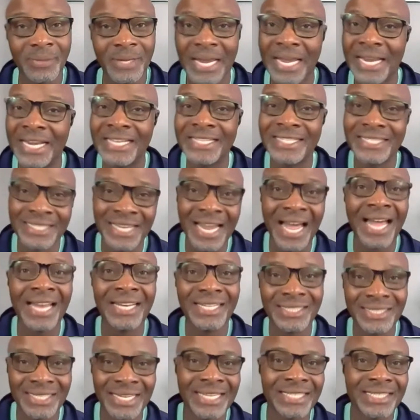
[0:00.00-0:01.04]
And it's
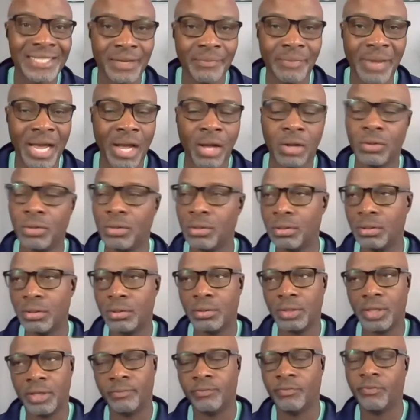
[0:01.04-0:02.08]
not just about,
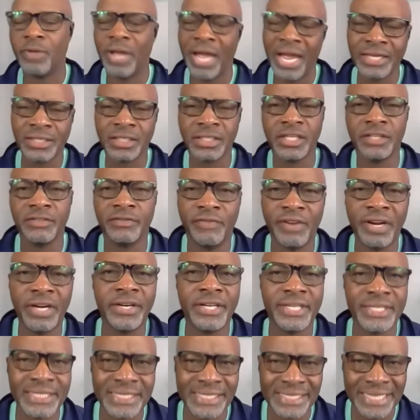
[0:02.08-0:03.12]
and actually it's
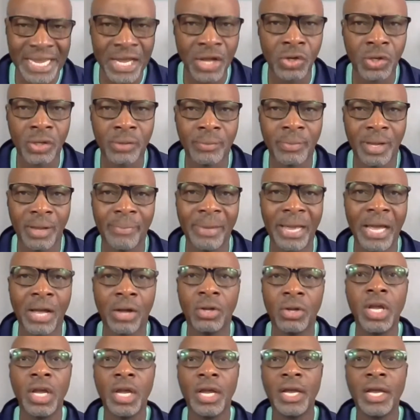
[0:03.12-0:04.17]
very seldom
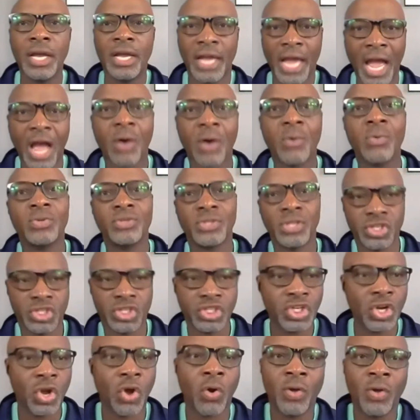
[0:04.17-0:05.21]
about how was the
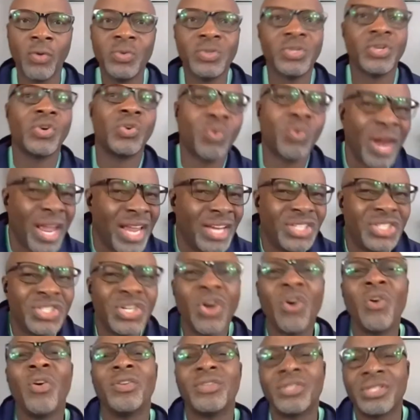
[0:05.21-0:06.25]
show. It was a great
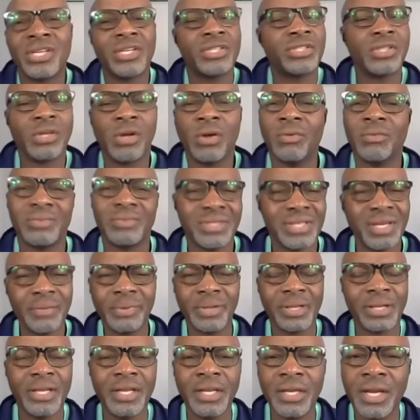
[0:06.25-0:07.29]
show. It was a good show.
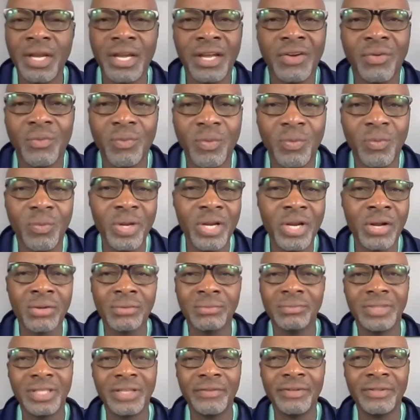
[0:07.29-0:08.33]
Typically, we
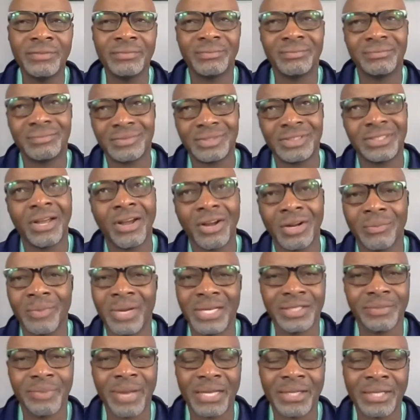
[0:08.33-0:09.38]
don't even talk
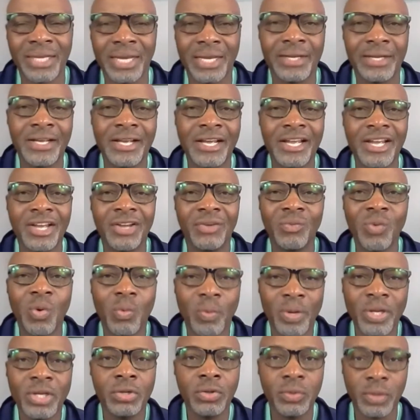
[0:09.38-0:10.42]
much about that. What
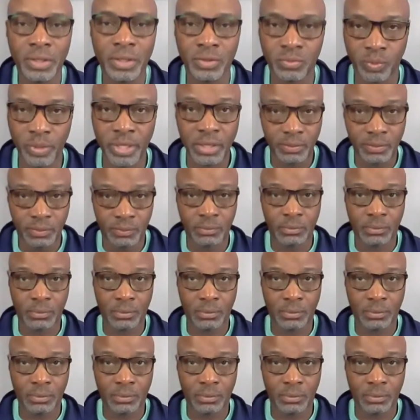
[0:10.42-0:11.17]
we do is we